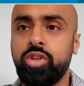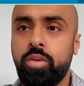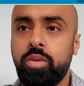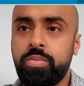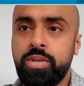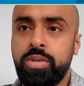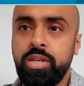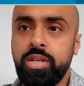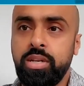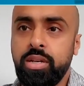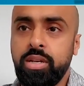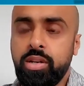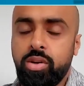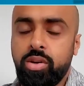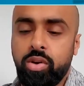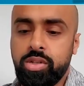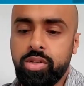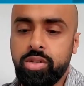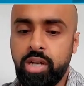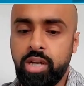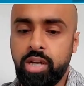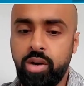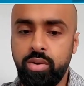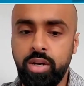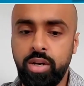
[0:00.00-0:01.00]
adopting
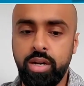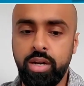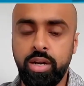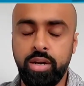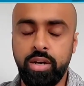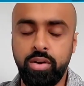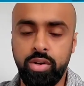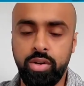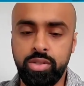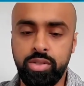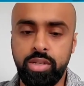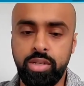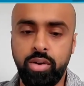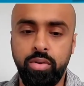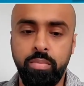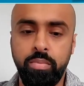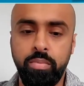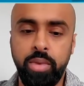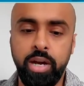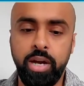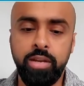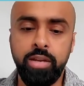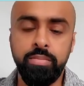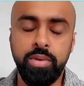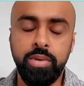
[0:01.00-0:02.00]
crossed
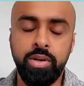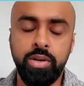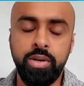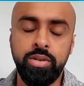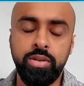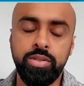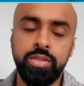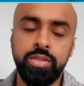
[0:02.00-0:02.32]
our mind